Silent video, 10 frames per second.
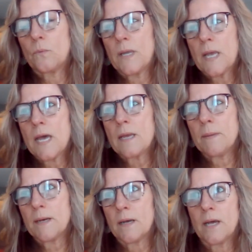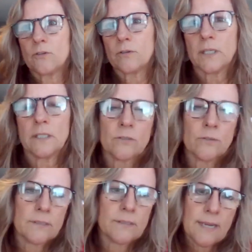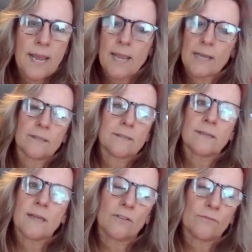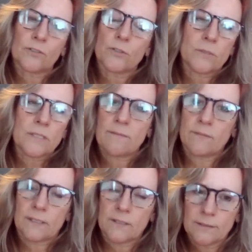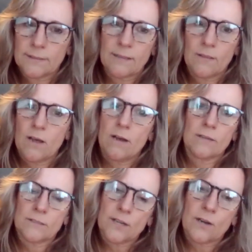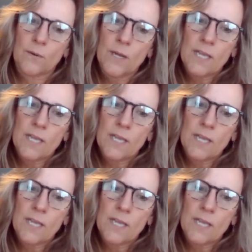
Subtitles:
we had about 100 into it. Today I could sell it for 270 all day long. So